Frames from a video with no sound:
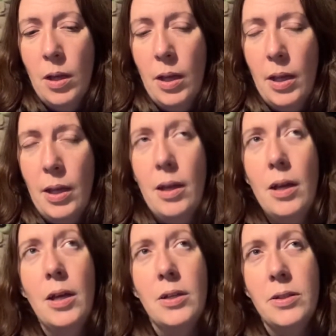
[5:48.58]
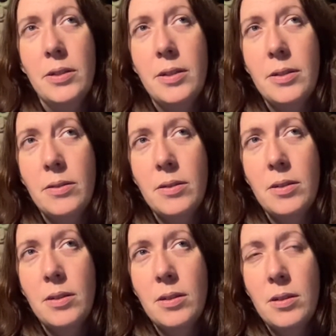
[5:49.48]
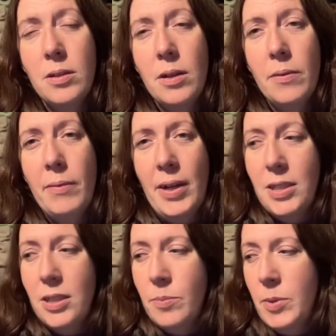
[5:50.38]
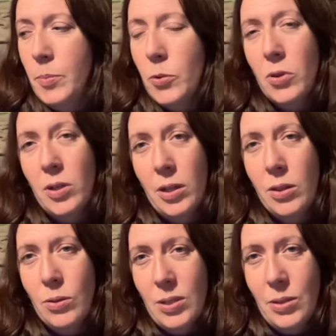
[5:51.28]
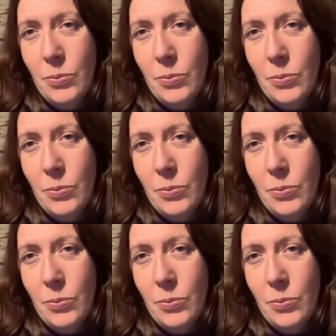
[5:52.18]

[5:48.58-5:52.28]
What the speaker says: it has affected me more than I thought it